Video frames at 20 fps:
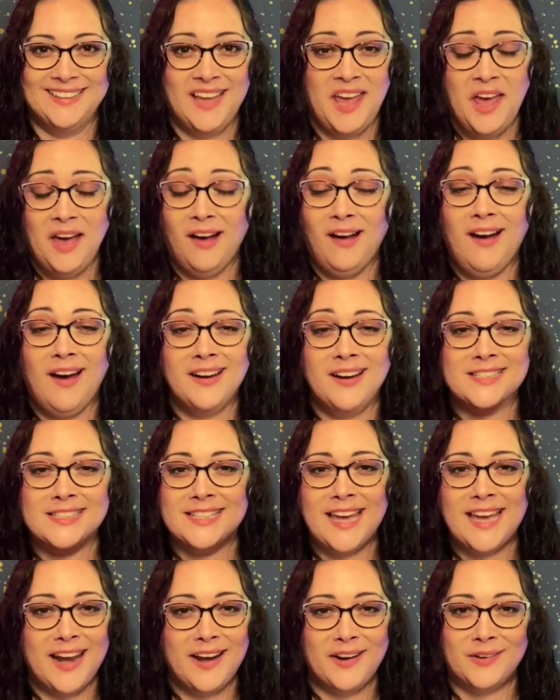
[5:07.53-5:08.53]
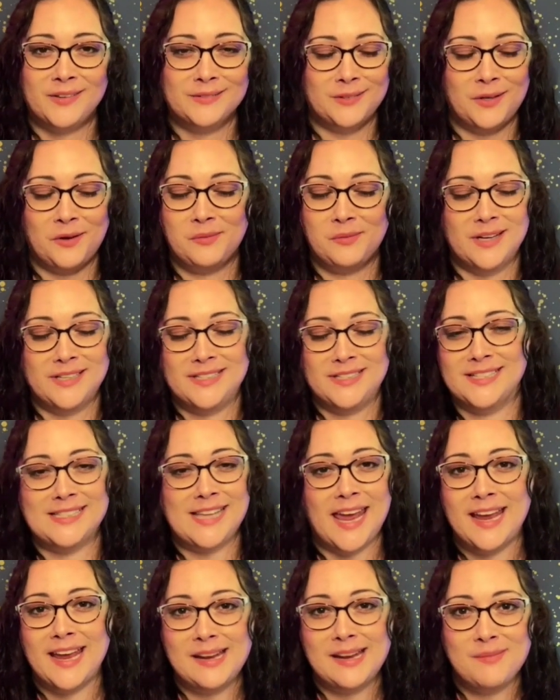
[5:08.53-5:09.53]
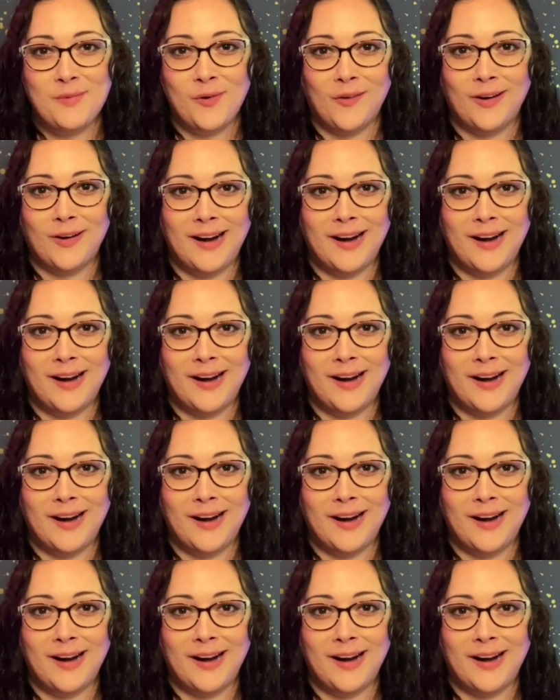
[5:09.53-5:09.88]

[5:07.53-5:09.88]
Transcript: Honestly, I don't know what to say anymore,